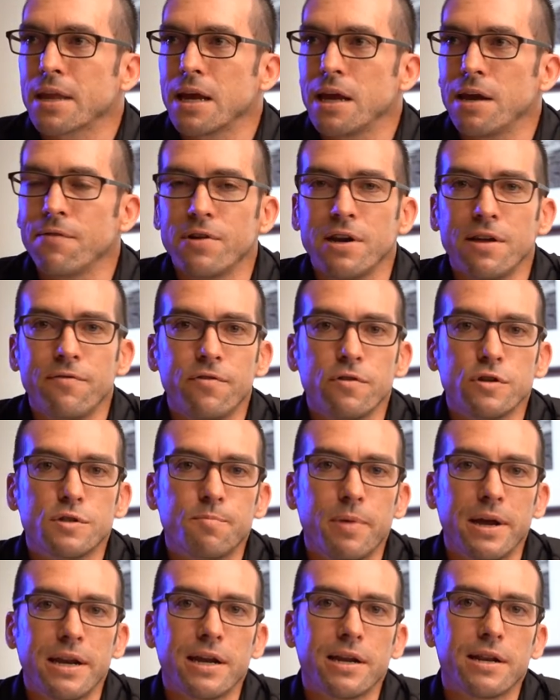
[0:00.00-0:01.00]
Even if you
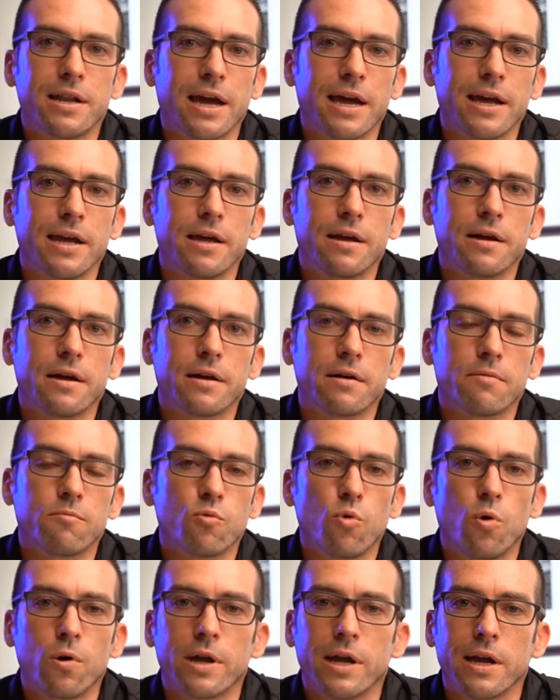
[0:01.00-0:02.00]
spend a day
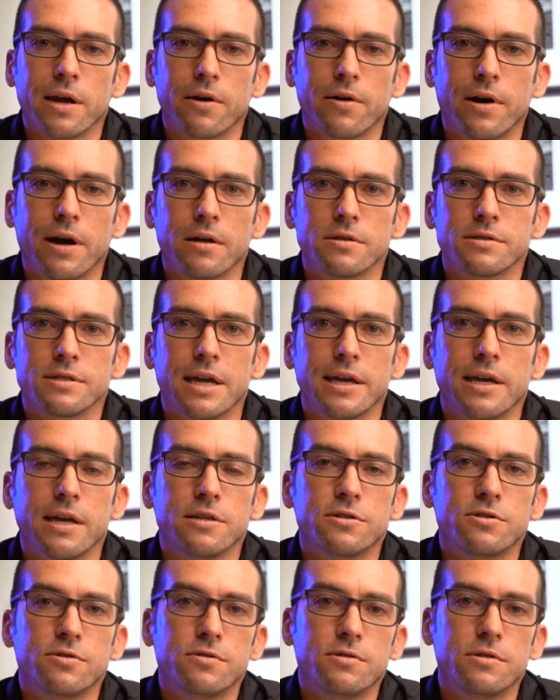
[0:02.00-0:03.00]
walking around taking
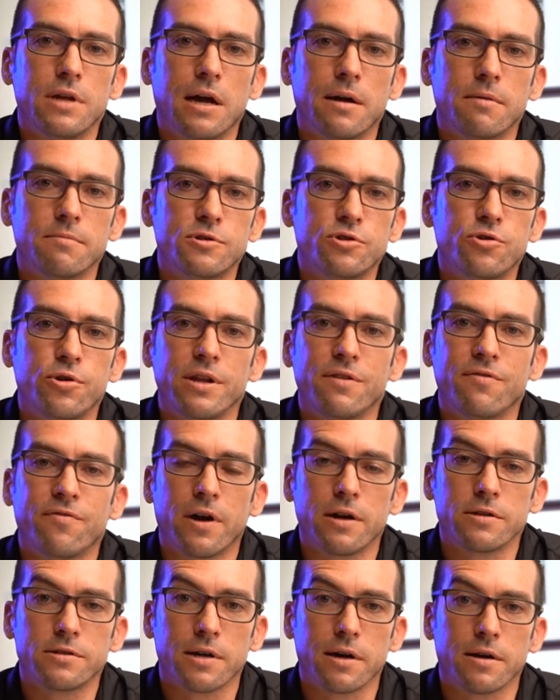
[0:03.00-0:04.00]
street
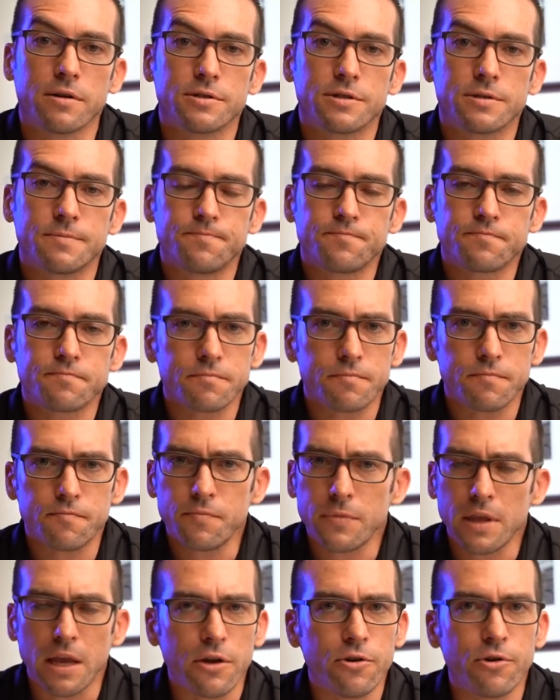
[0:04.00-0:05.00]
photos,
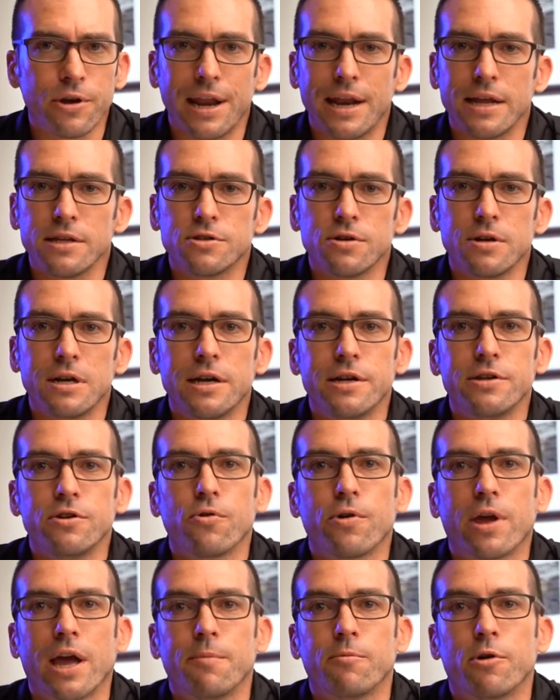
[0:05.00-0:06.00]
you're getting to learn your
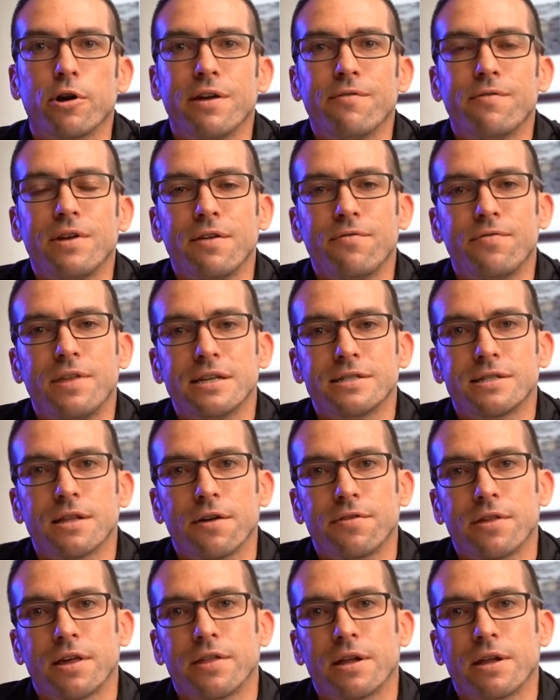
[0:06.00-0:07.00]
camera. Even if there's nothing